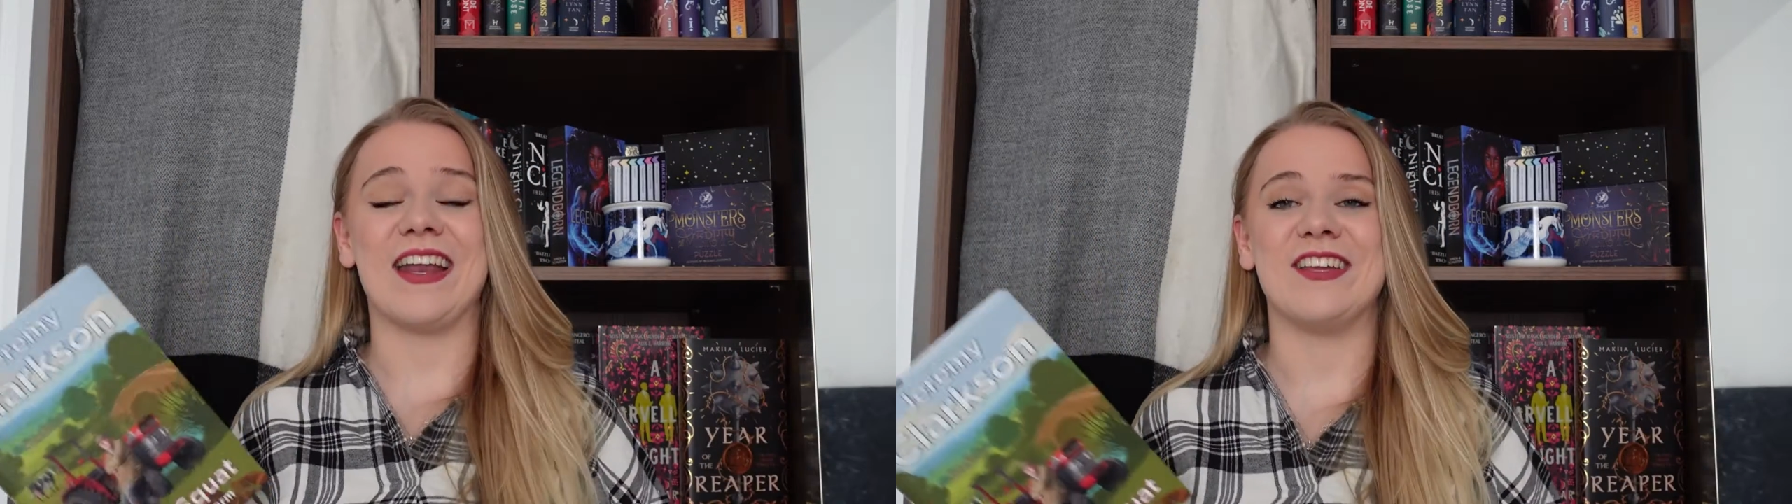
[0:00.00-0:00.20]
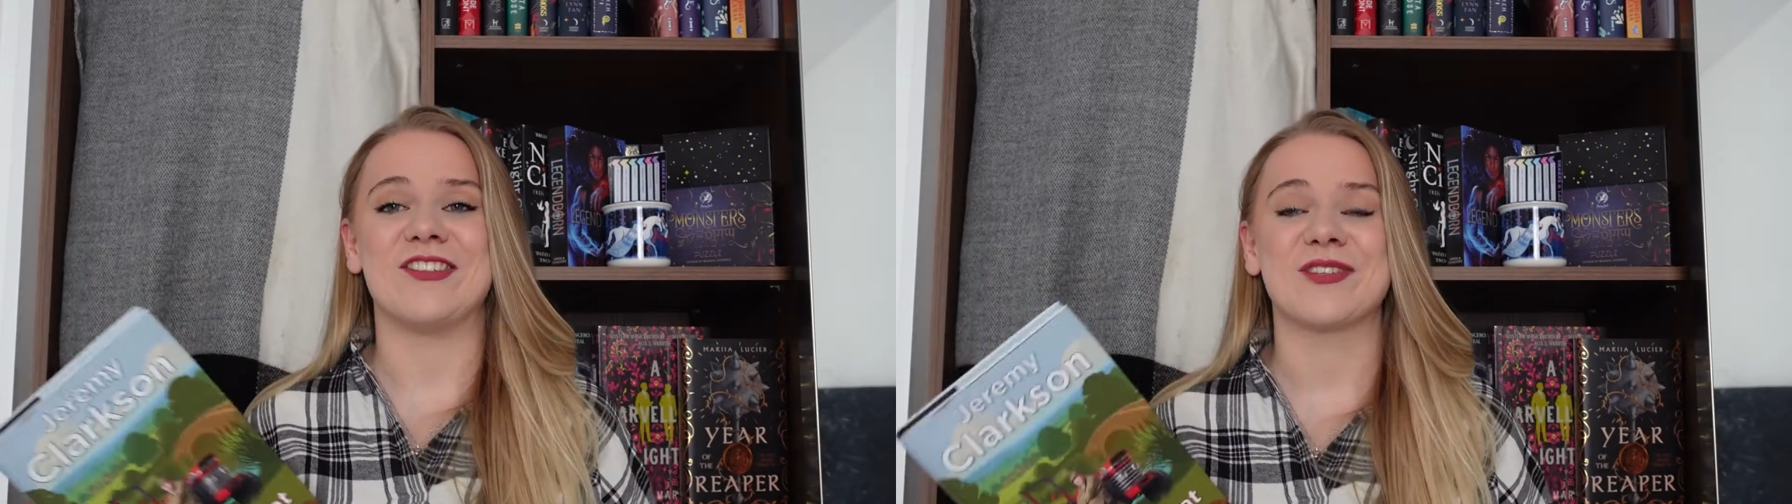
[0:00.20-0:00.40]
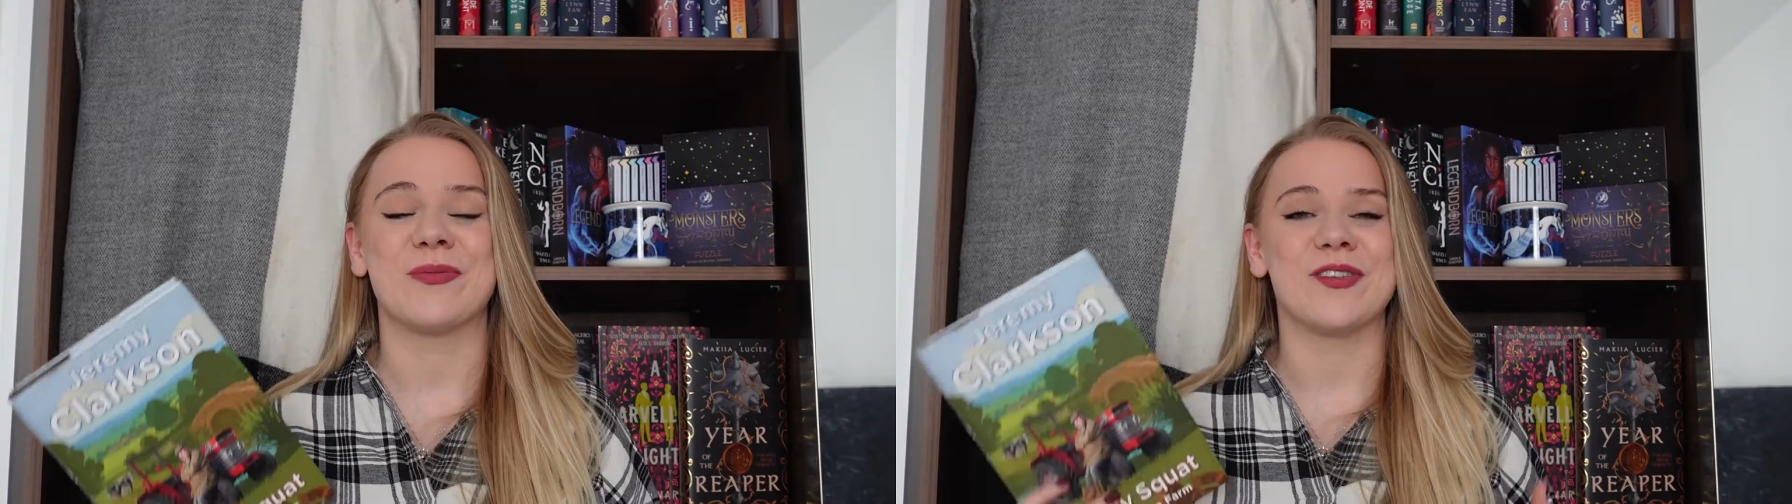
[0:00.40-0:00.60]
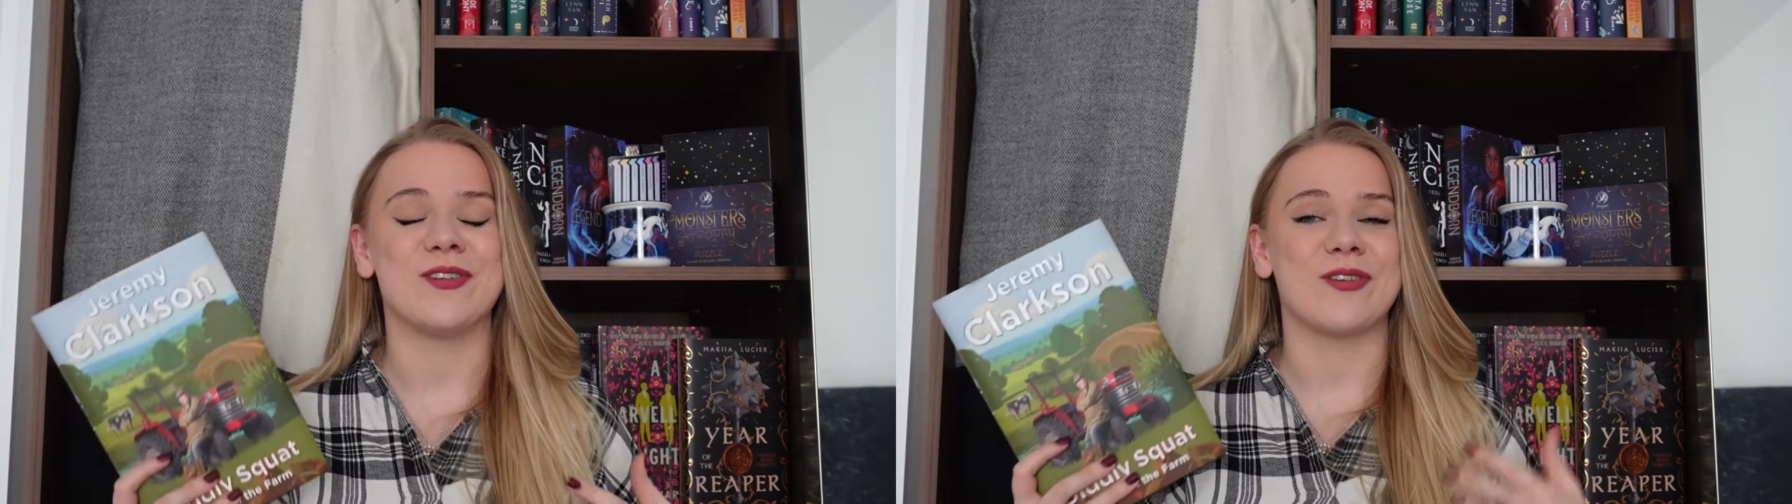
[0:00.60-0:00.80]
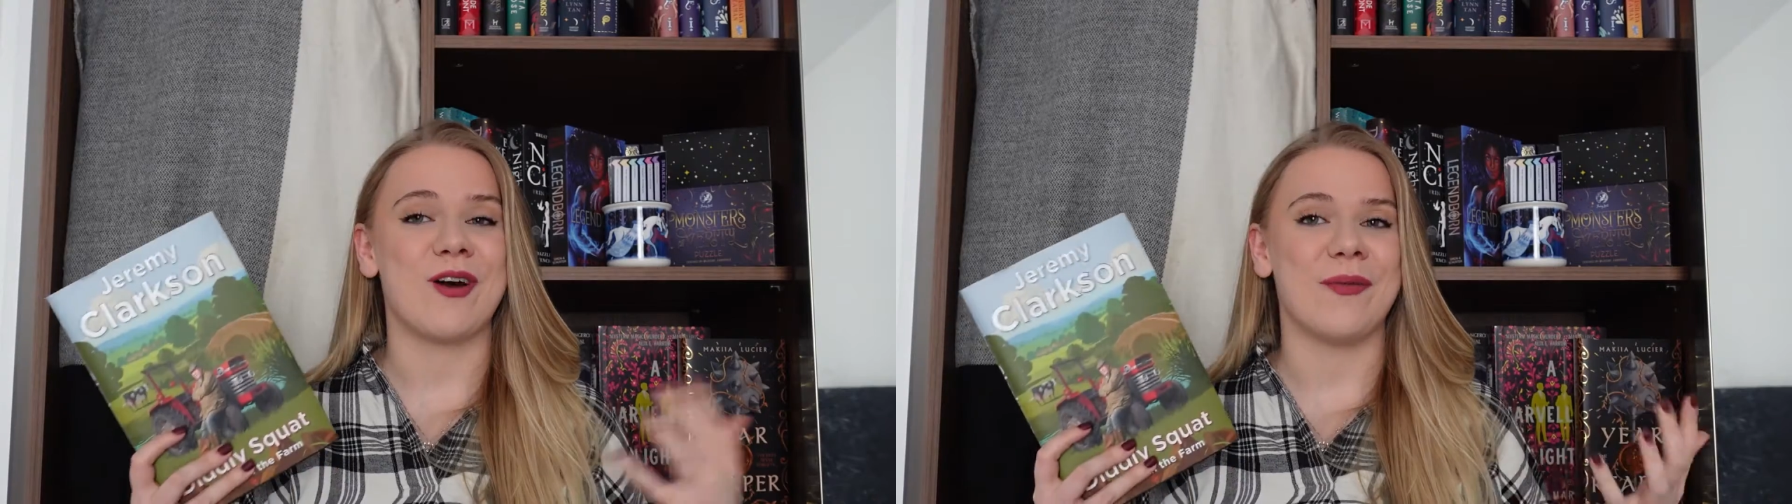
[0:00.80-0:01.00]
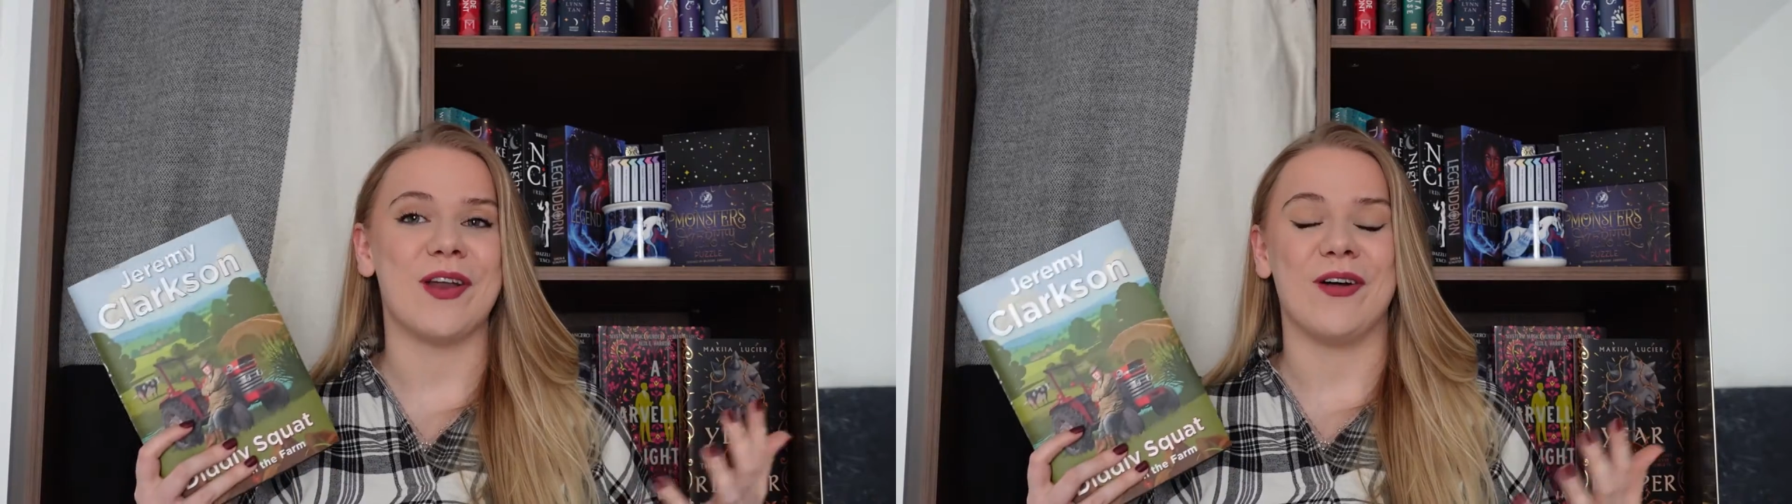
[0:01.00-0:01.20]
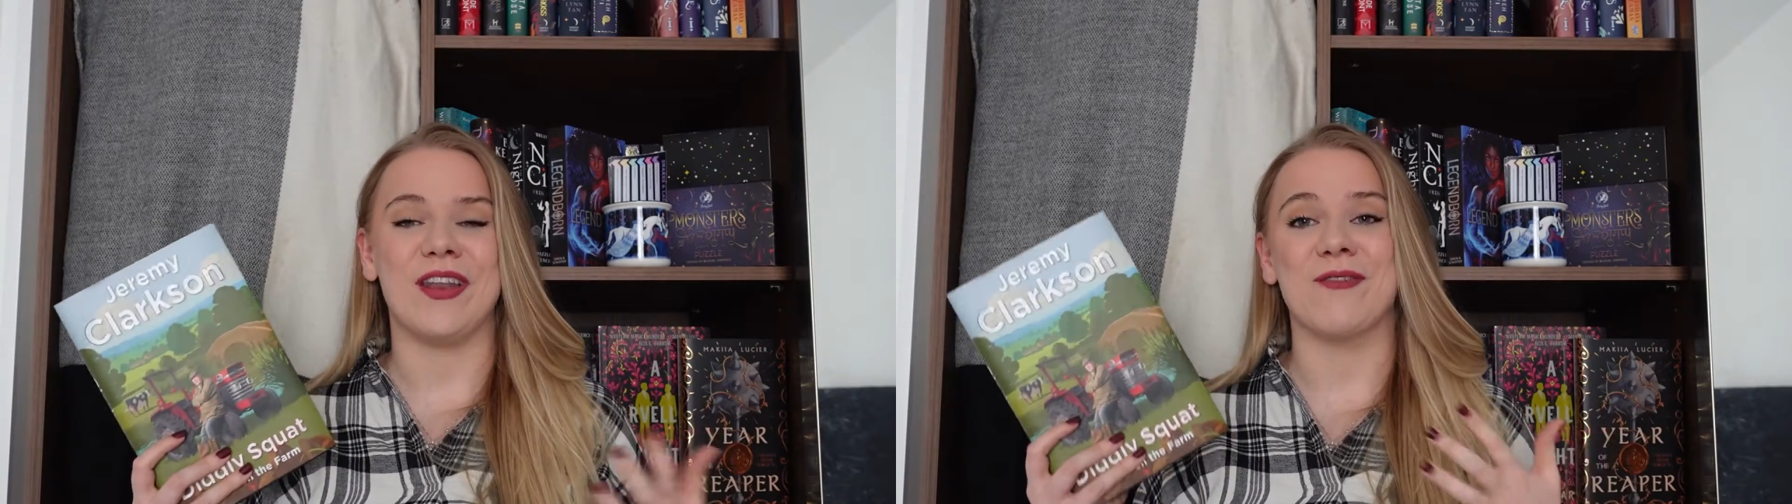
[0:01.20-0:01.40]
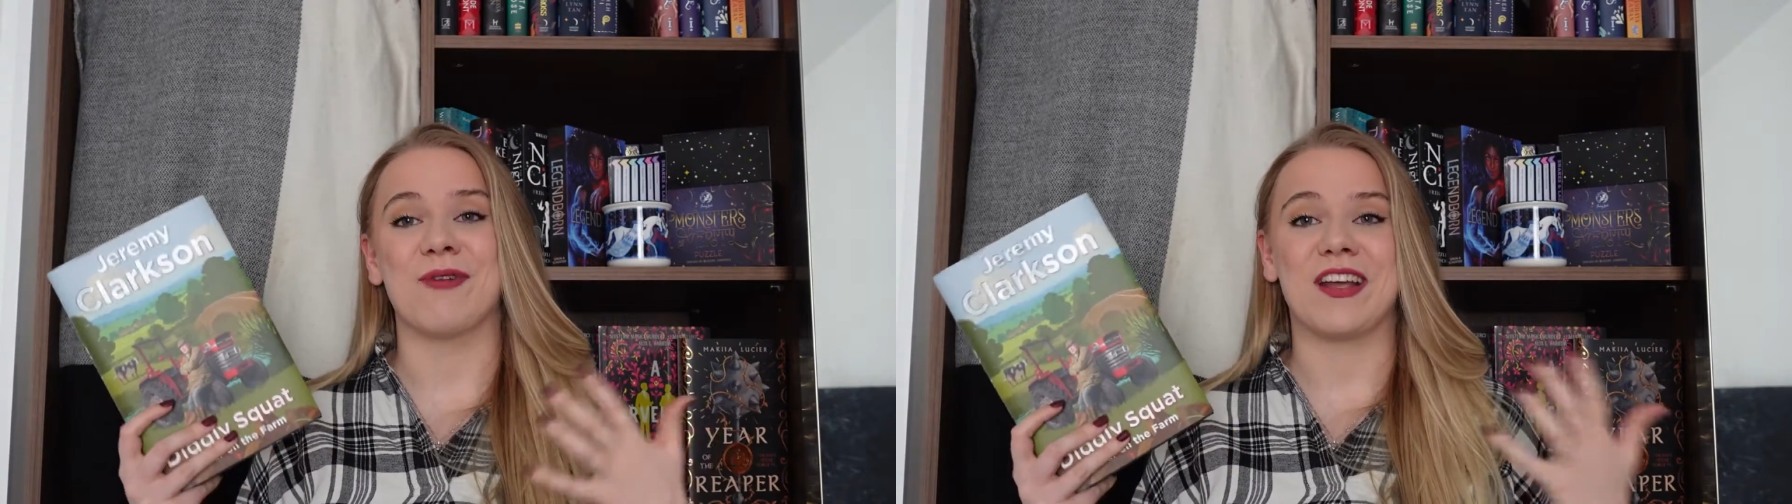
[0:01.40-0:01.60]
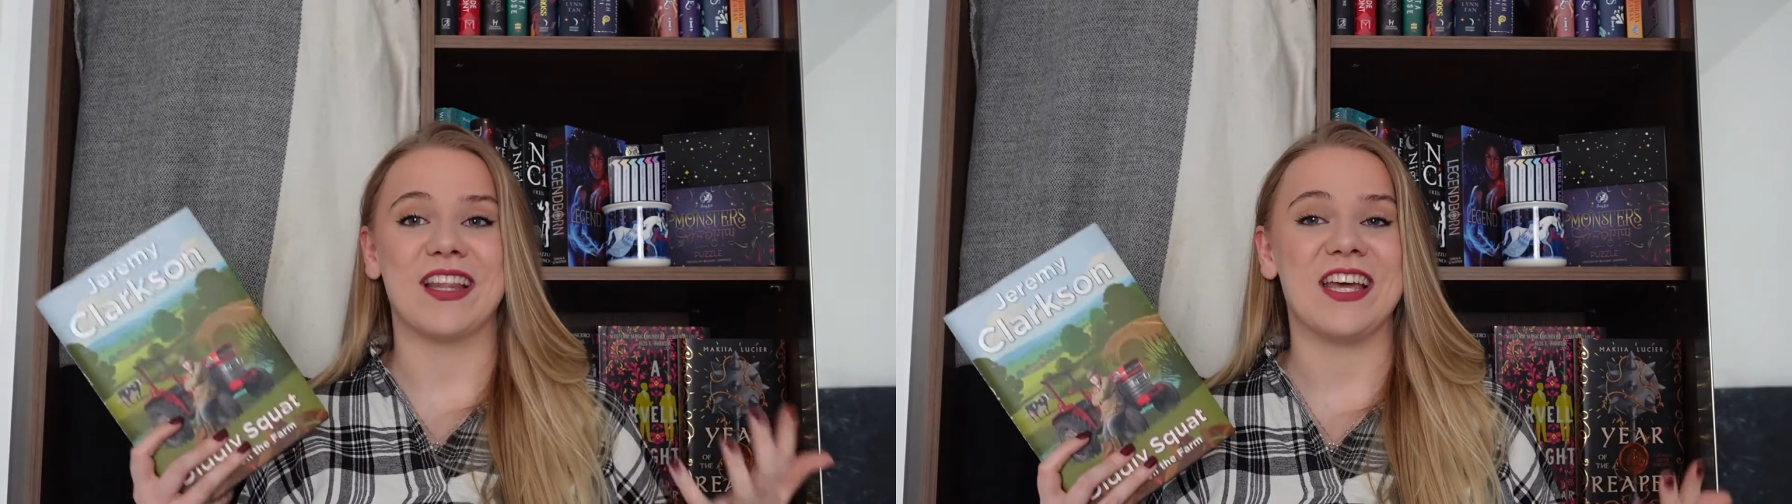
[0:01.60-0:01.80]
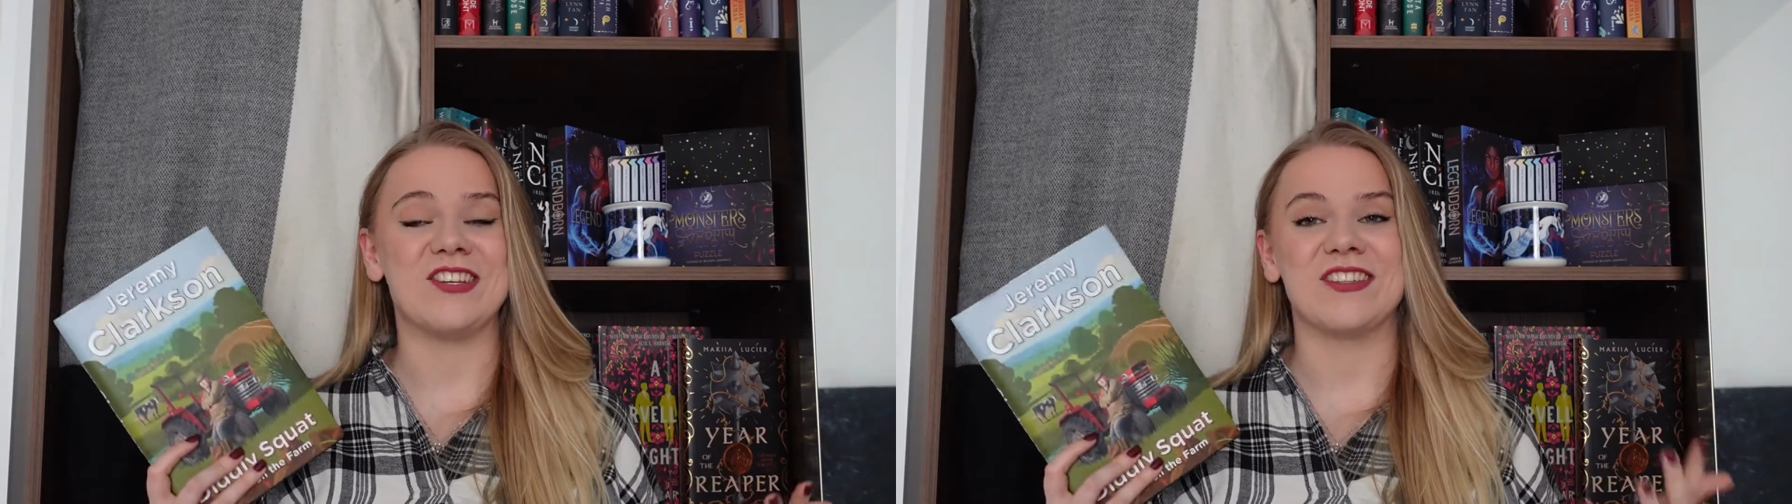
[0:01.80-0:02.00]
and he just wants to comment on the
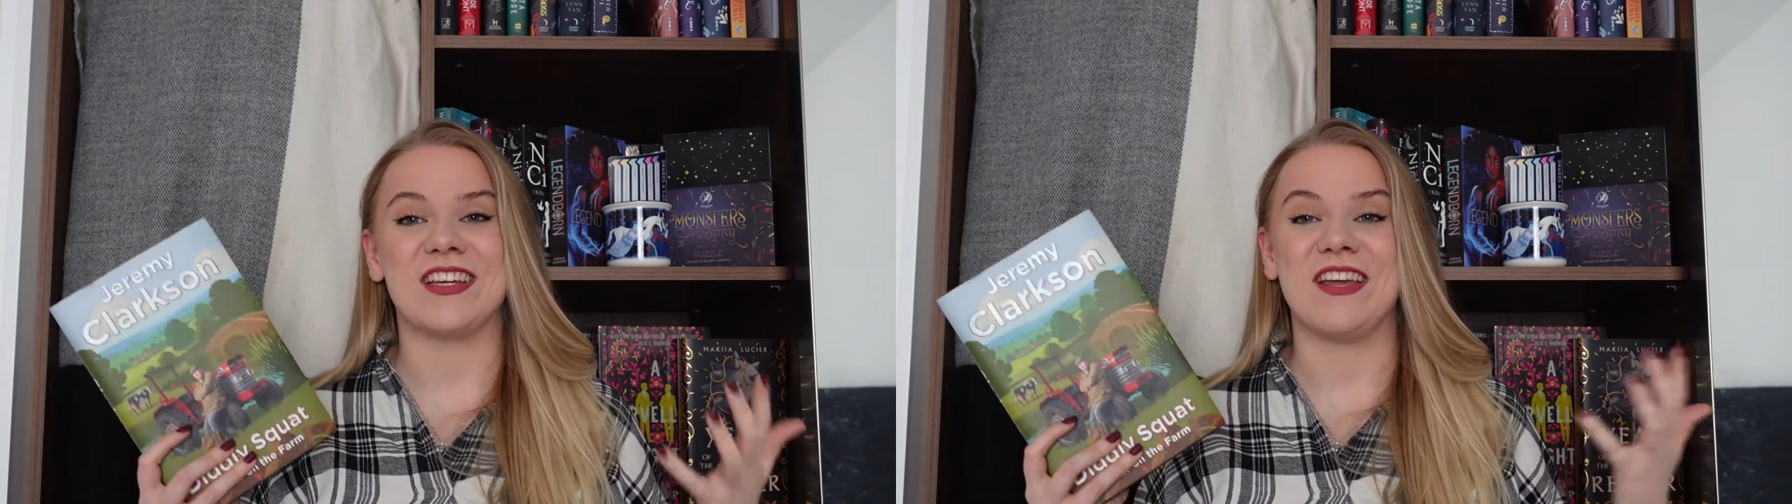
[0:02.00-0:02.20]
regulations